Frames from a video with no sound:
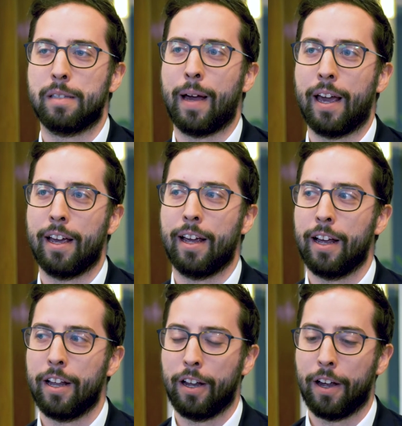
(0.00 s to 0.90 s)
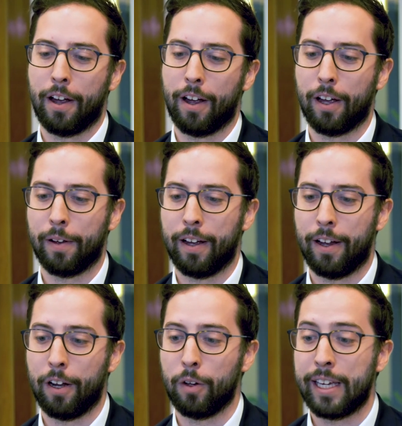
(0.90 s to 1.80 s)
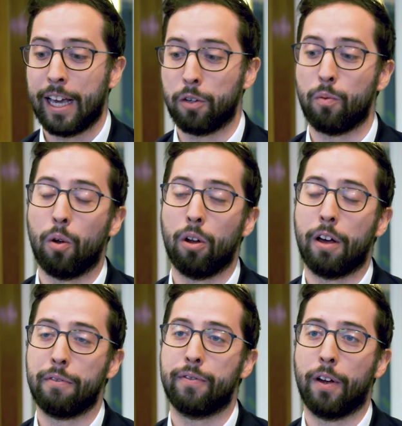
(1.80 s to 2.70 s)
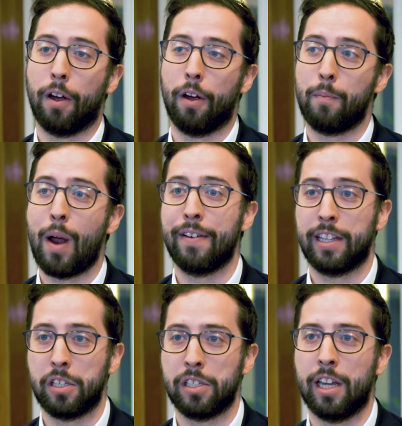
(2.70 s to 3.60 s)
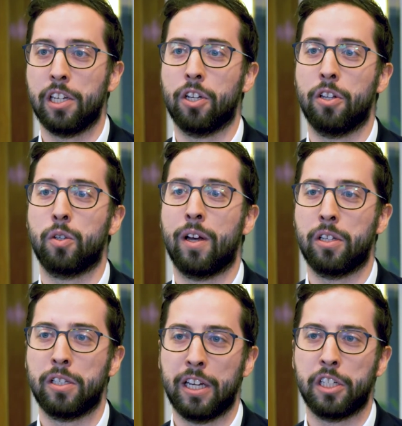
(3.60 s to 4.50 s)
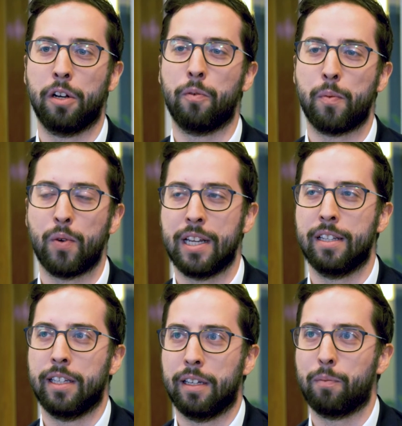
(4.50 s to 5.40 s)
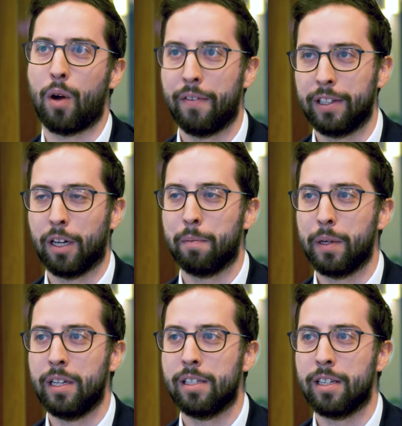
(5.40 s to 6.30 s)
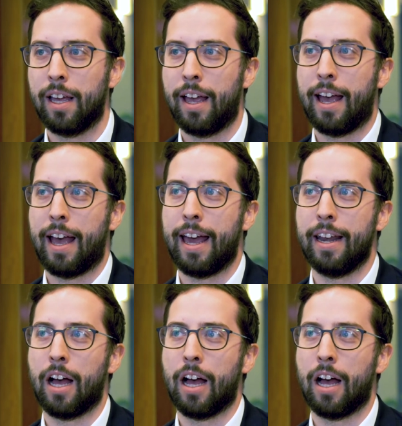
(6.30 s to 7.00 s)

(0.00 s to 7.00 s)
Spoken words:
by looking at the role of private associations, so associations representing private companies, and